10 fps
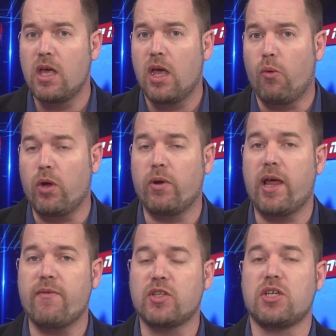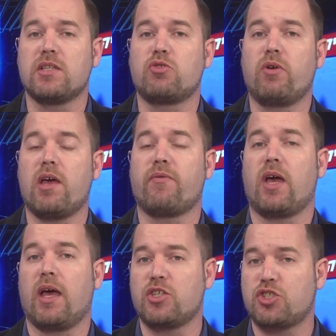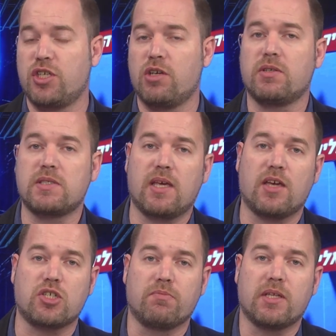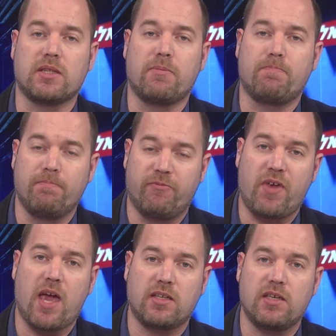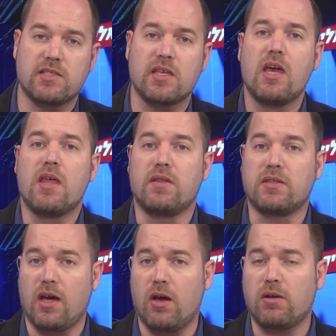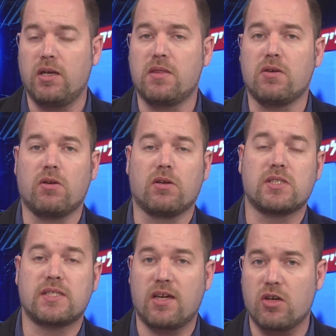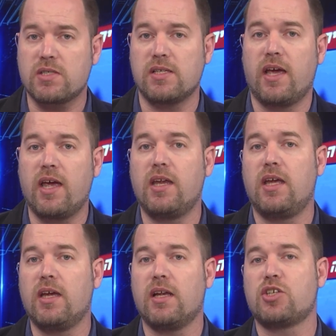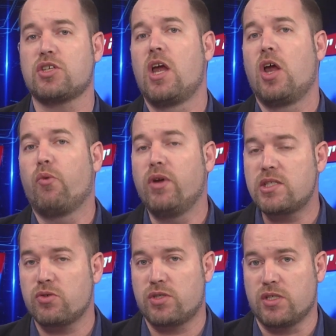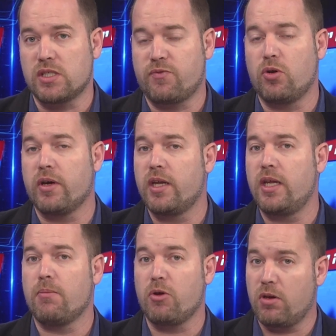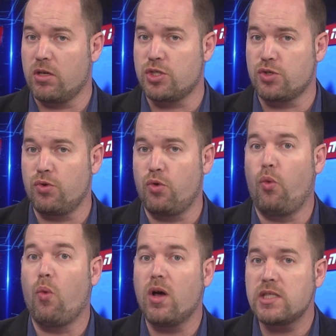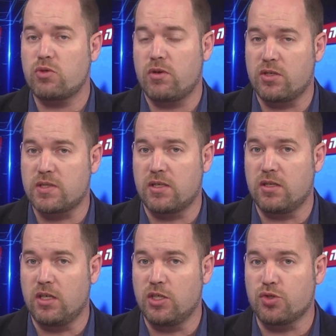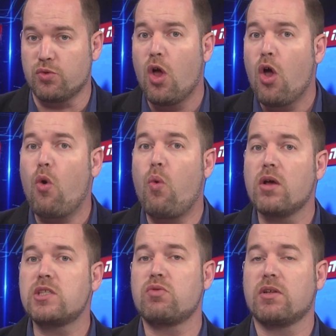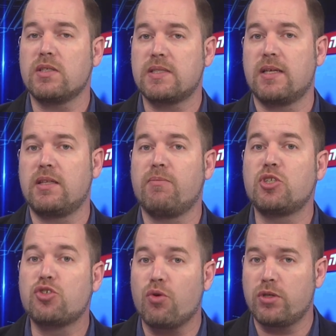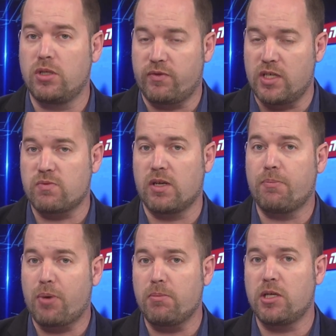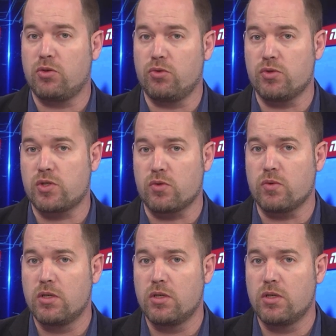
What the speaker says: we will have a chance to have a sheer discussion, but the fact is that currently there are scarcely any English resources for any American Jew who wants to understand the issue, who wants to understand the majority of the Israeli public to do so.